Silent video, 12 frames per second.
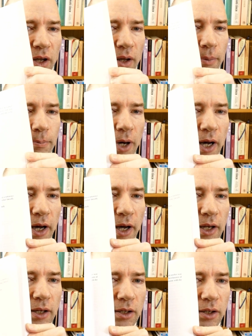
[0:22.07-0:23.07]

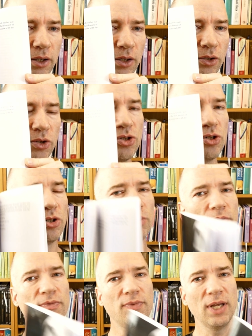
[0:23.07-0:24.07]
my
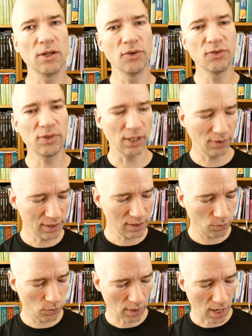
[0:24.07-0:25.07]
YouTube video series
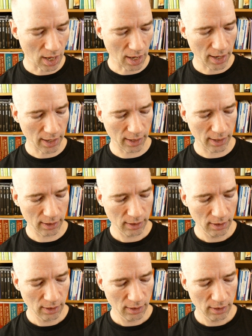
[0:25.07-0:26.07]
where I
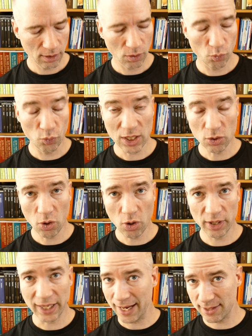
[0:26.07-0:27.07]
read all
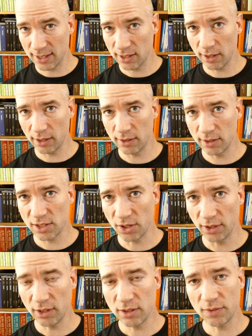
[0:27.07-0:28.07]
the 89
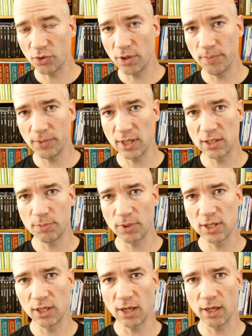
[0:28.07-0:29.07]
sonnets from this
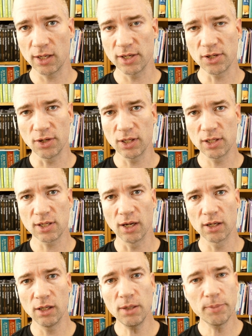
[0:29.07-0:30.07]
particular sonnet
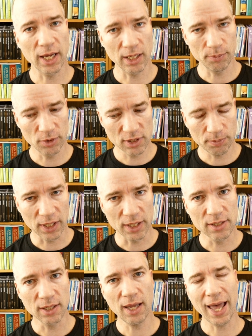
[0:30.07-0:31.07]
cycle by Edmund
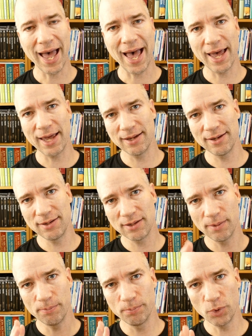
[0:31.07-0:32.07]
Spenser, and
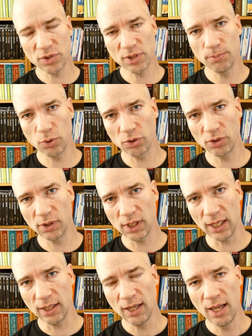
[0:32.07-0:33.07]
most importantly,